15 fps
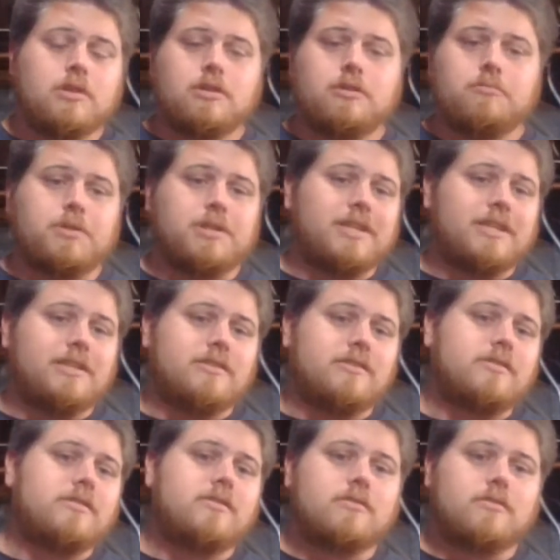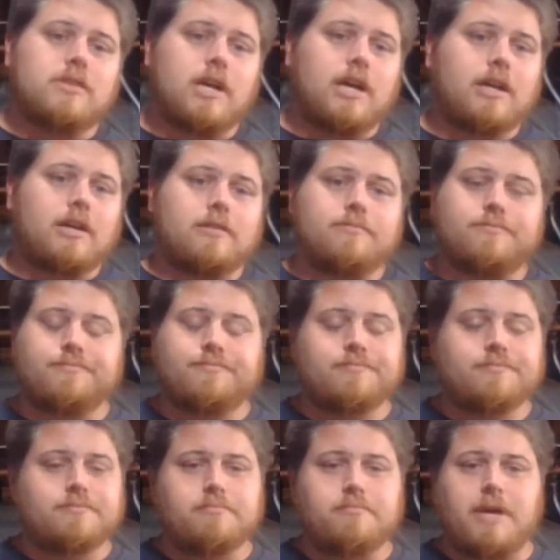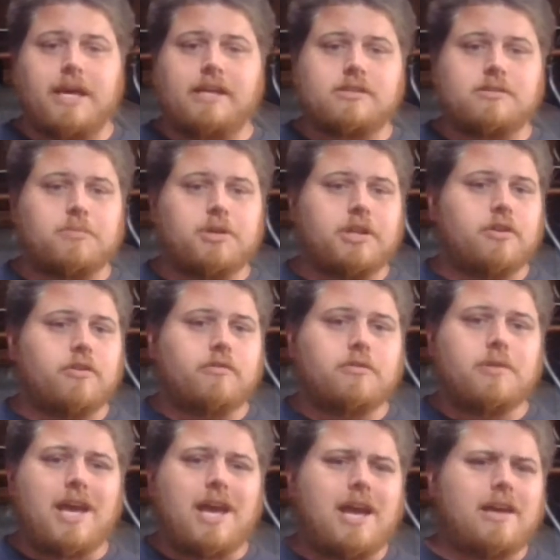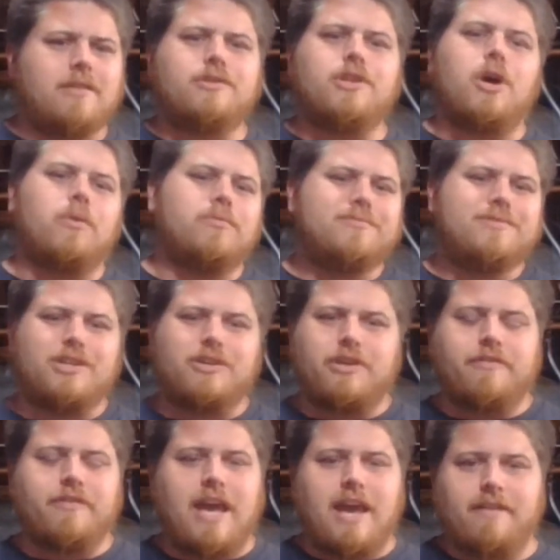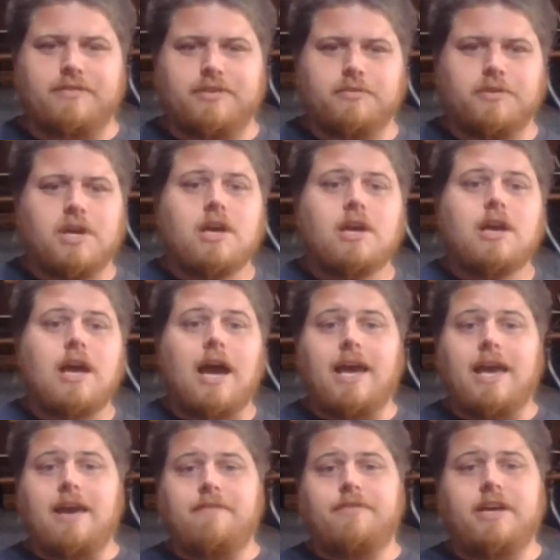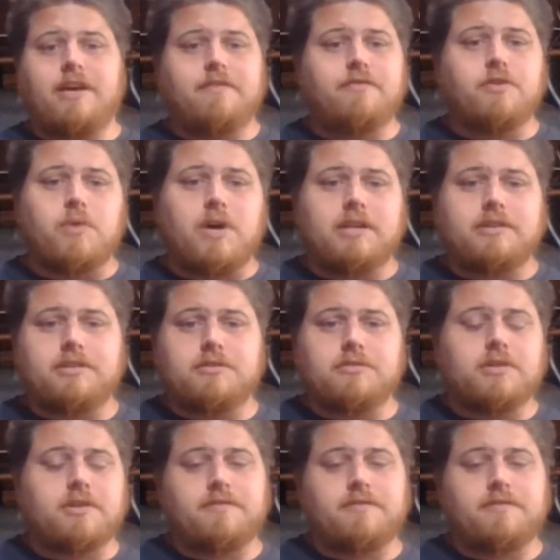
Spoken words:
Please pass some money over. No, don't even have to. I have that if you want to.